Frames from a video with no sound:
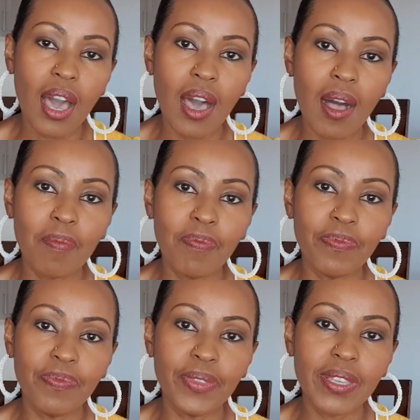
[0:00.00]
um,
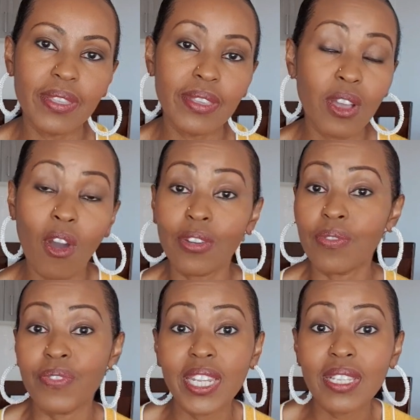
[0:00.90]

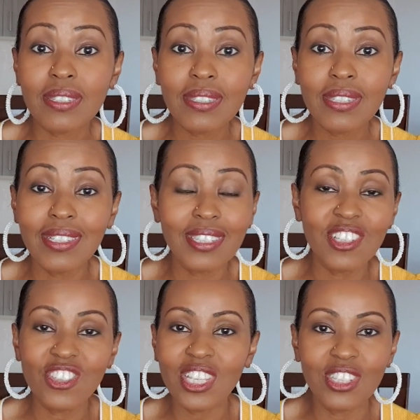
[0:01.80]
confidence is,
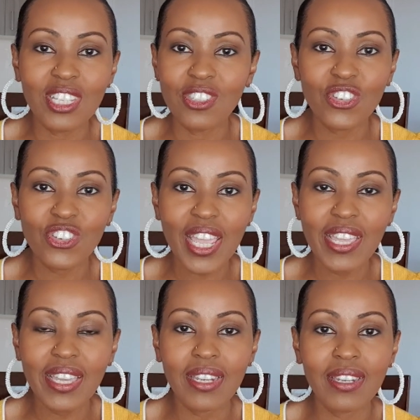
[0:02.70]
is, is, is
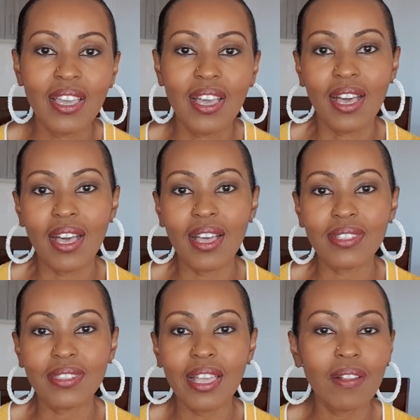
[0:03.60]
shaken,
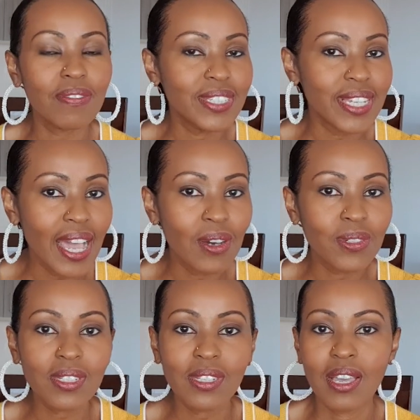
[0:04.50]
uh,
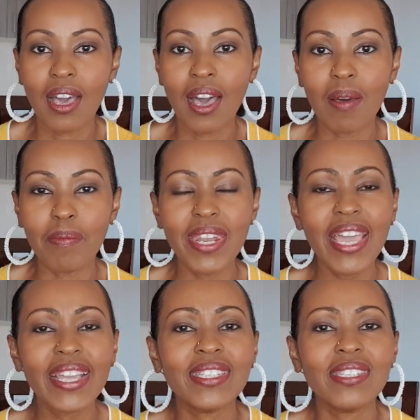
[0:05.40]
self-doubt, um,
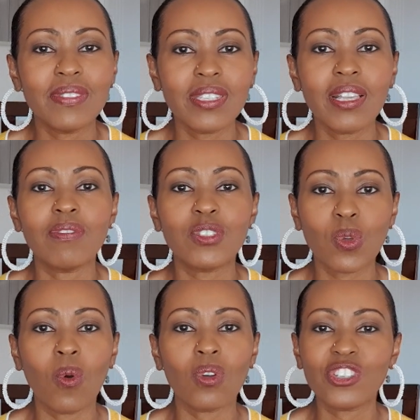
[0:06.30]
negative
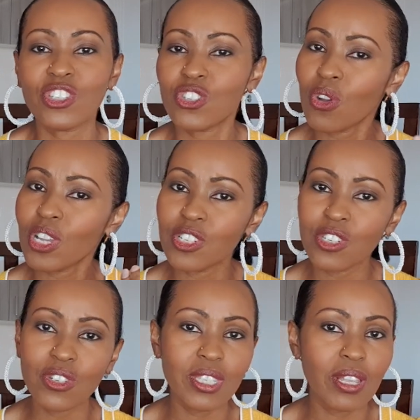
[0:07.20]
self-talk, just talking
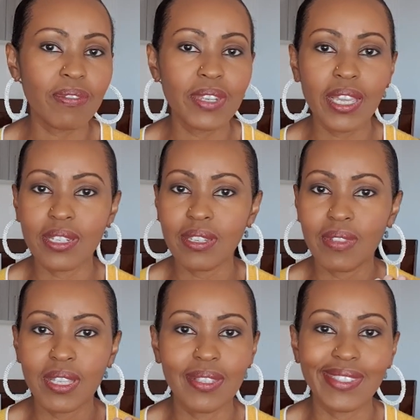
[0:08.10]
to yourself
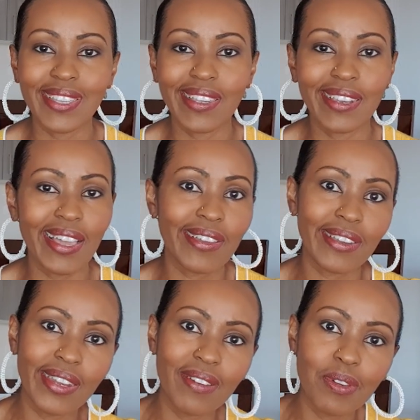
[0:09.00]
negatively and saying I
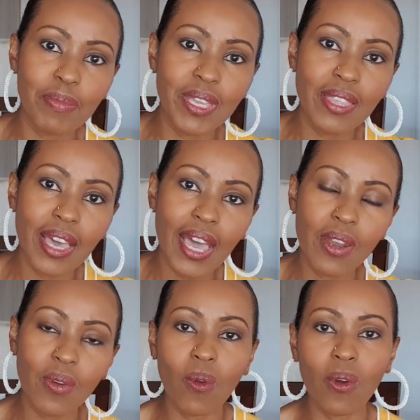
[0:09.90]
could never be
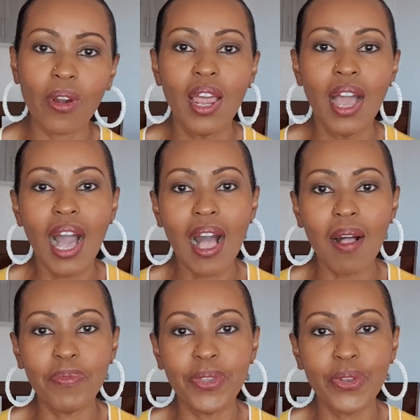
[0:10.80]
that, or
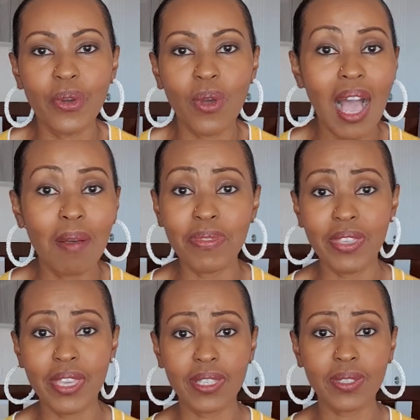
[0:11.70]
um, you know, I'm
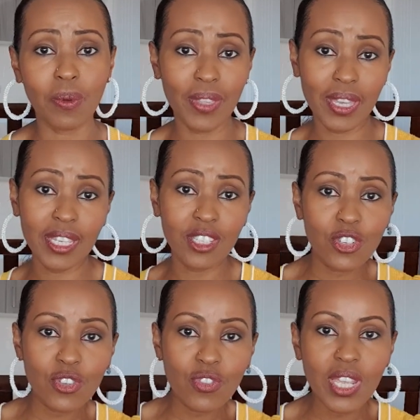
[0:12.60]
this, or the
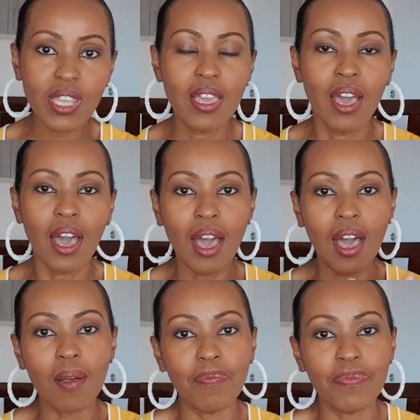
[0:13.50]
history
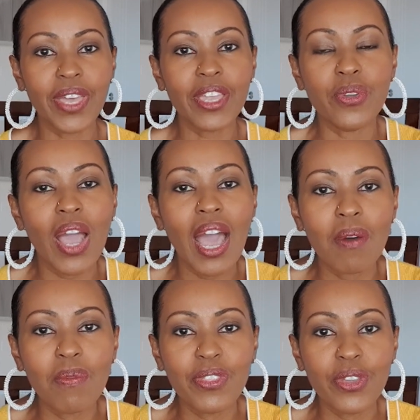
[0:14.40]
um, that you
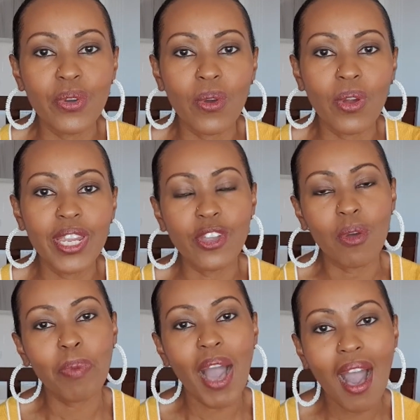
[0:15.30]
have with your in
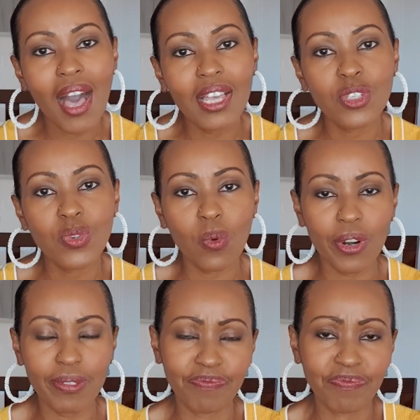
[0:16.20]
your past, or
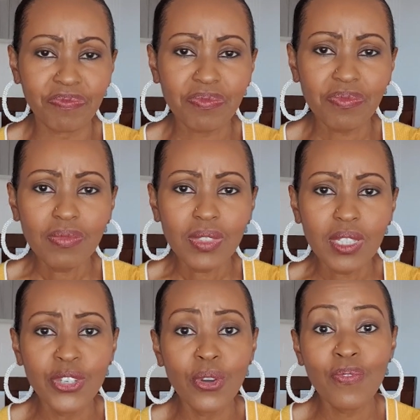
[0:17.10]

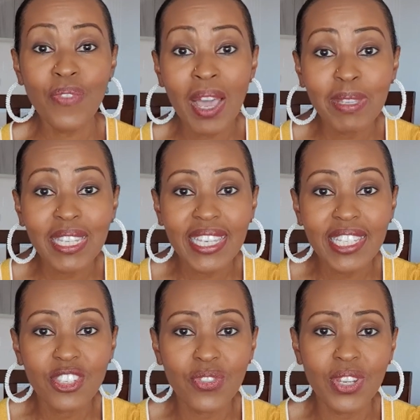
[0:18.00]
your family
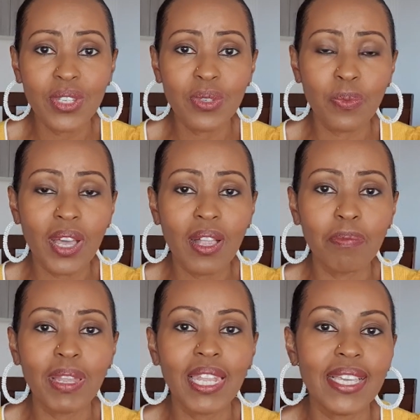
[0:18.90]
history as well
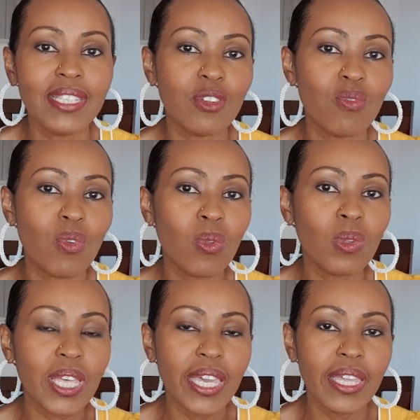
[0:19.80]
plays a
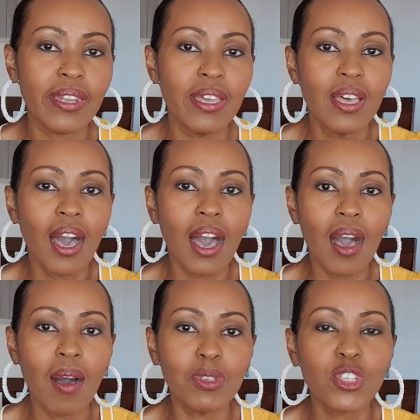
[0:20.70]
role in
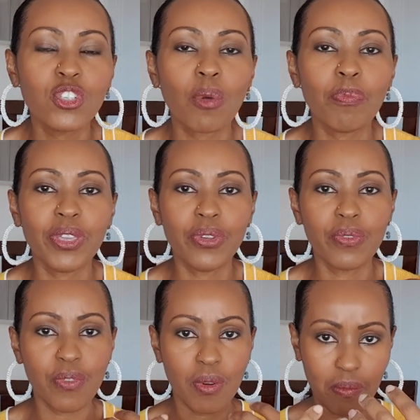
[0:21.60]
um, stopping
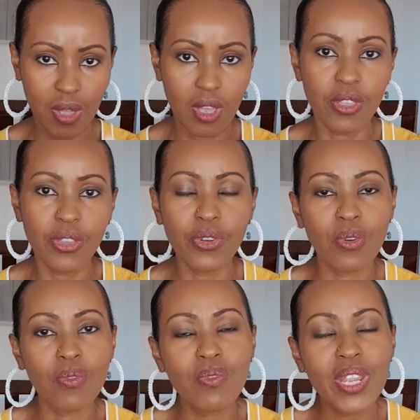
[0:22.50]
you from, you
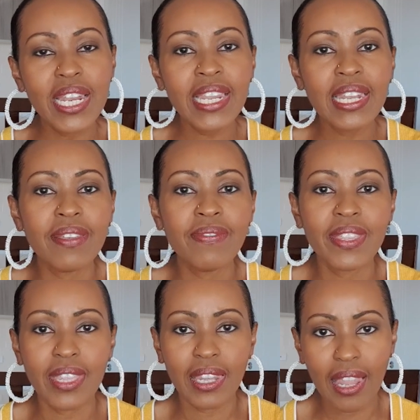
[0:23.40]
know, really
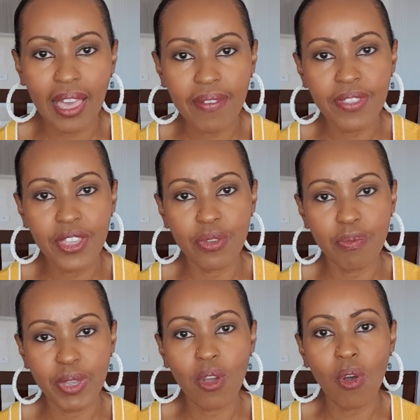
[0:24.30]
living the life that
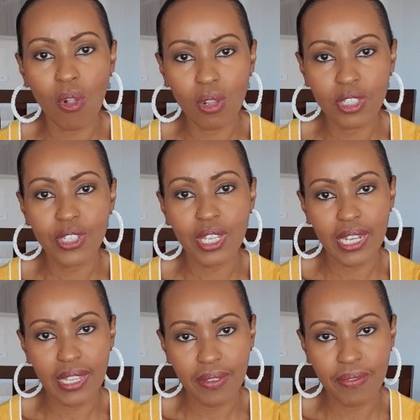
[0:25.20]
you've been called to
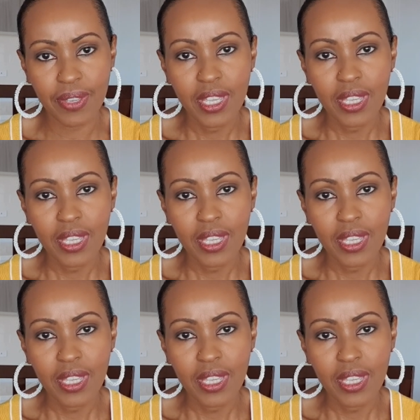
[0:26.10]
live.